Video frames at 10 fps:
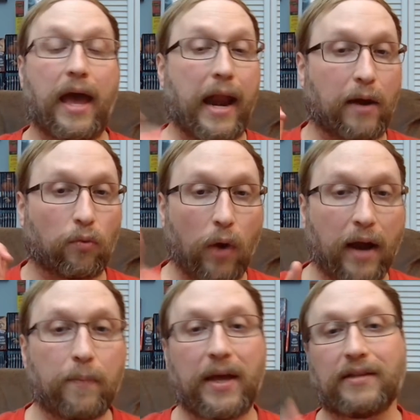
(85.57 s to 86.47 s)
And I
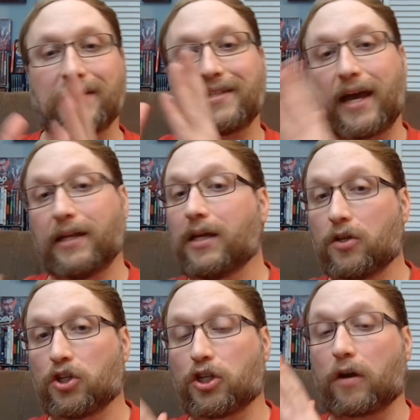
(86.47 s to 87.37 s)
recommend signing
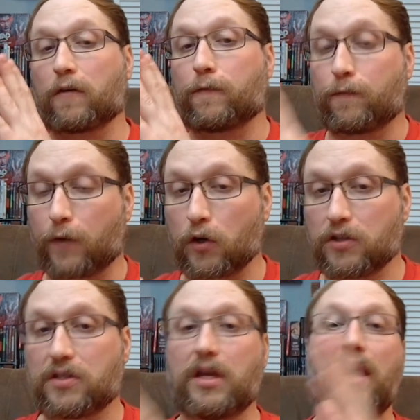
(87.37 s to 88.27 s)
into Shudder
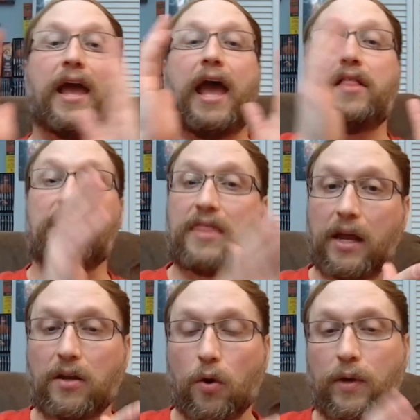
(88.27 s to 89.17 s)
first and
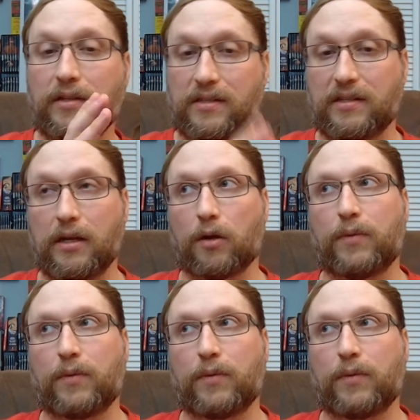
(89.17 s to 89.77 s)
then going to Scener,